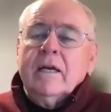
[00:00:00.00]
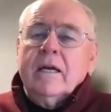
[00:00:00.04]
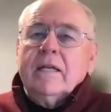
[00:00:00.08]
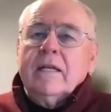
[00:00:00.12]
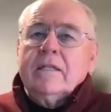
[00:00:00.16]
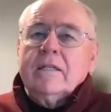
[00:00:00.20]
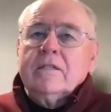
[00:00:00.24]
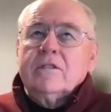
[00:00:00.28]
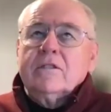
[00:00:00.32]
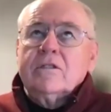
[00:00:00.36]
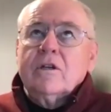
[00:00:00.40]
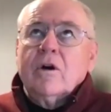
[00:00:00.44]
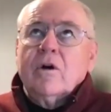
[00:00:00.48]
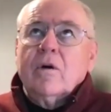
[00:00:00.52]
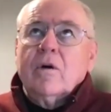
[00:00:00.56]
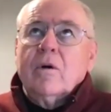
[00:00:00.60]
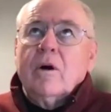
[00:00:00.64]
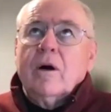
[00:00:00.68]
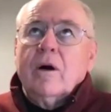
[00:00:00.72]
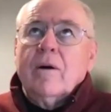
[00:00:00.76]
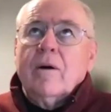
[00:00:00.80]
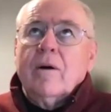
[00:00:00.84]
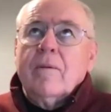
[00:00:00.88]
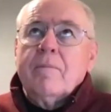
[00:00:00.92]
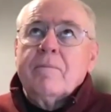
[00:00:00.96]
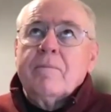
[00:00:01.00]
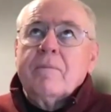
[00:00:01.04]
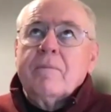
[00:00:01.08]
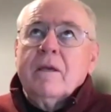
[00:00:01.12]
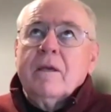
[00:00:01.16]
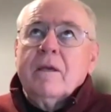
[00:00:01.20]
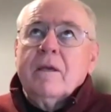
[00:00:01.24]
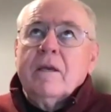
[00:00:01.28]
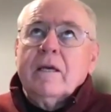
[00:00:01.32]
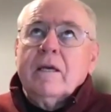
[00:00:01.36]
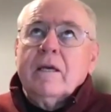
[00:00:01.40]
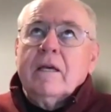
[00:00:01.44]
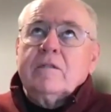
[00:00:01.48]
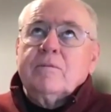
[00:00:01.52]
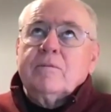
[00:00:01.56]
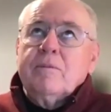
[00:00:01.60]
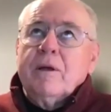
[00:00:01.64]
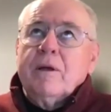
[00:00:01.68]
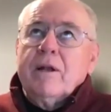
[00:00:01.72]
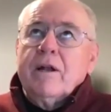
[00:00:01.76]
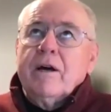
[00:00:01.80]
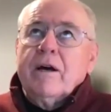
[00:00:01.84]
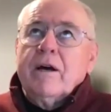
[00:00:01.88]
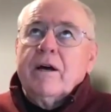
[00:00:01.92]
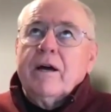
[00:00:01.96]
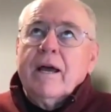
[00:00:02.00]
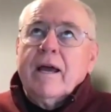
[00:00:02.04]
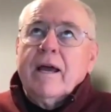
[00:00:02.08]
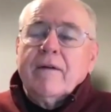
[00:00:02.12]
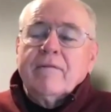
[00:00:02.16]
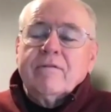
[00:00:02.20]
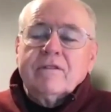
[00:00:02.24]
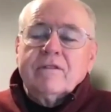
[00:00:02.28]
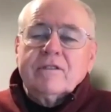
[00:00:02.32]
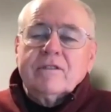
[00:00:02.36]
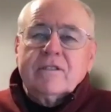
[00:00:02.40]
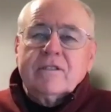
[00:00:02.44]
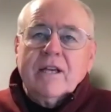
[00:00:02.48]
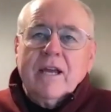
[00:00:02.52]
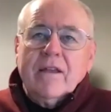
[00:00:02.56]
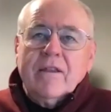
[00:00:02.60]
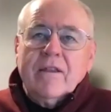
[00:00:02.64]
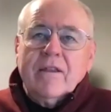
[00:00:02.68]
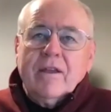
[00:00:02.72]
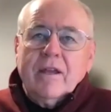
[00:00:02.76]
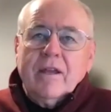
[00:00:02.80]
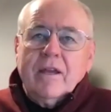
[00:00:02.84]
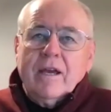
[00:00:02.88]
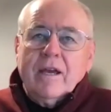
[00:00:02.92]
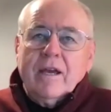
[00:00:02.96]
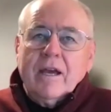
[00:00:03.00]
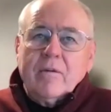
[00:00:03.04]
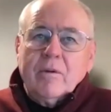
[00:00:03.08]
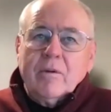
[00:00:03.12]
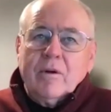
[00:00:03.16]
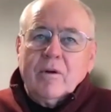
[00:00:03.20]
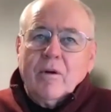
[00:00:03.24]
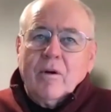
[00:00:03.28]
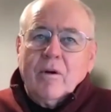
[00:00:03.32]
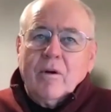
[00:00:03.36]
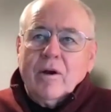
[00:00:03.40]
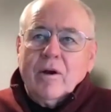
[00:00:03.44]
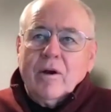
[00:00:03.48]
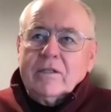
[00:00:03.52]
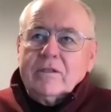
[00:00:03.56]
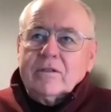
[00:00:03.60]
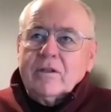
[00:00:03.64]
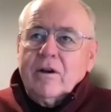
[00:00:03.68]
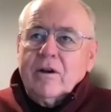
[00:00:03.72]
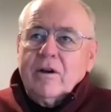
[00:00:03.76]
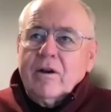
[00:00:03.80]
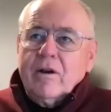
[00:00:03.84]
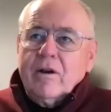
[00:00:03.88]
And so it's been, I have to say, the Ecuadorians